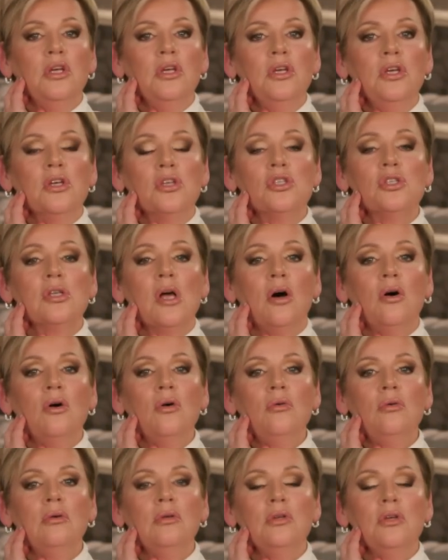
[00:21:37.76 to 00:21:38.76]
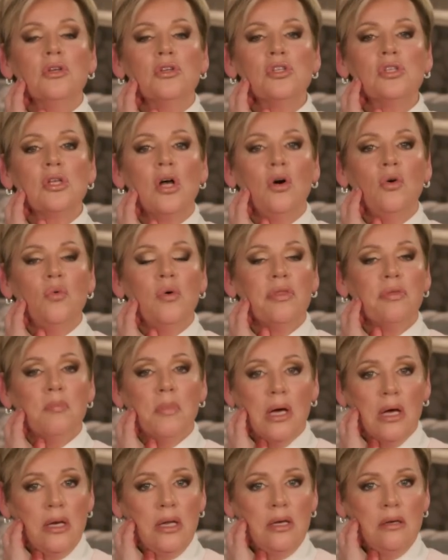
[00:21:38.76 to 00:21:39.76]
You sow with
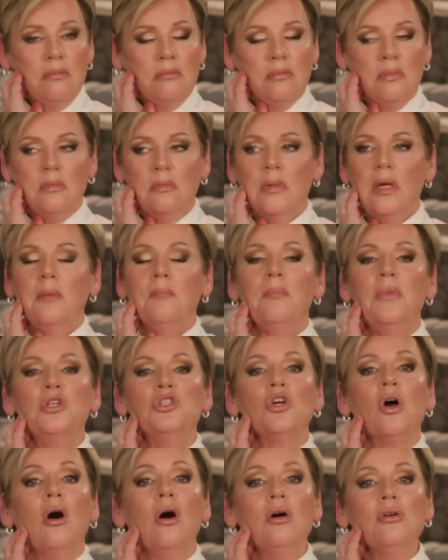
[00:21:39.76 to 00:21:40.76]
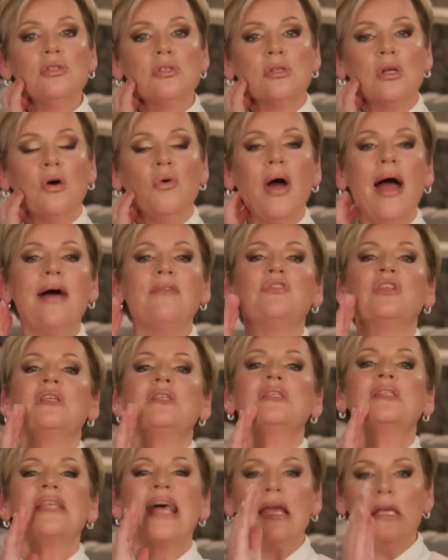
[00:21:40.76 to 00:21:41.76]
money, but you also have to
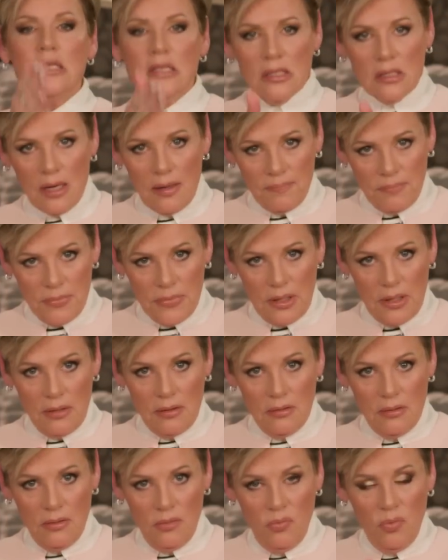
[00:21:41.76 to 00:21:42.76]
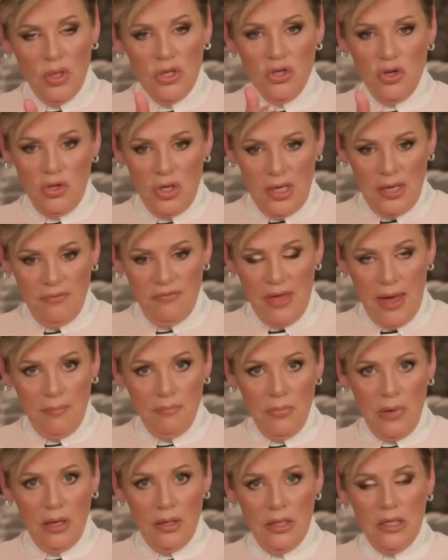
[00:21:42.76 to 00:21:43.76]
say something when you give that
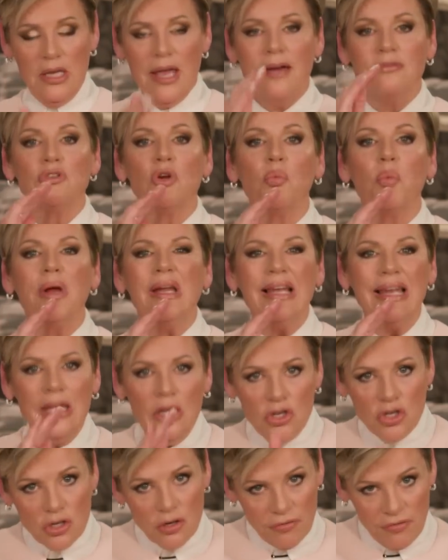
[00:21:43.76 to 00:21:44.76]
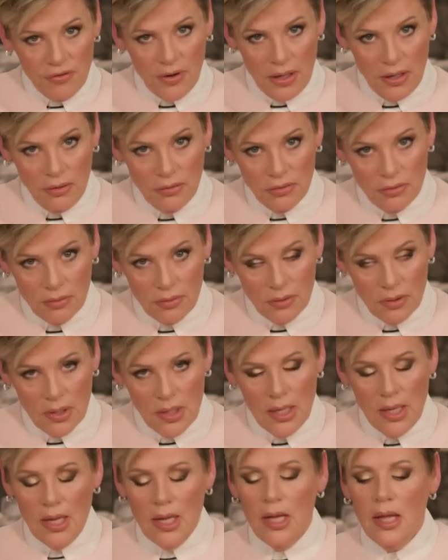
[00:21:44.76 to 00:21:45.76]
money. You have to release your faith.
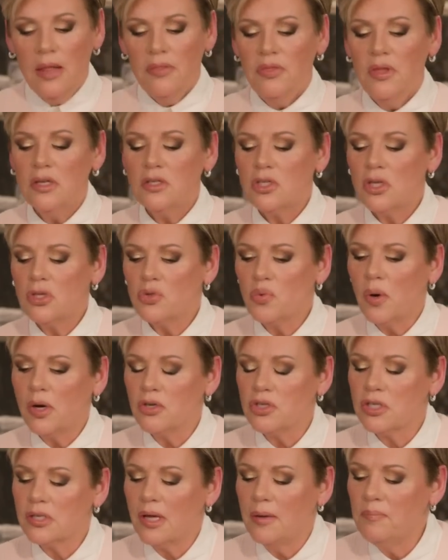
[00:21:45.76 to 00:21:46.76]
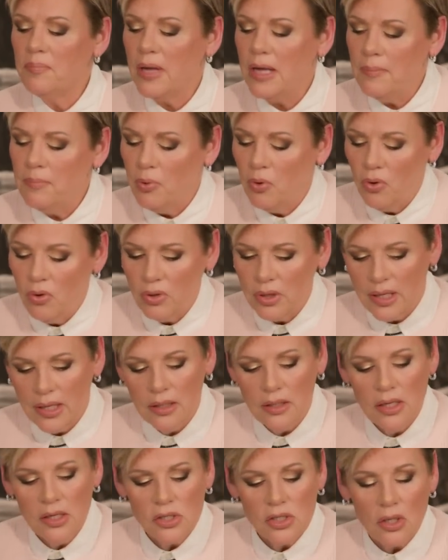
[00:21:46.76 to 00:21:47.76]
This is where some people
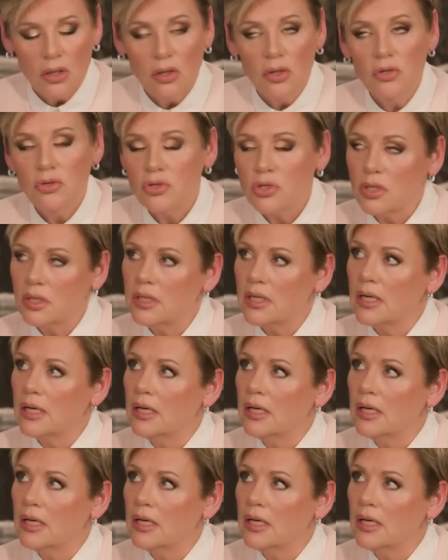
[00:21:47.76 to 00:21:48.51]
get disillusioned,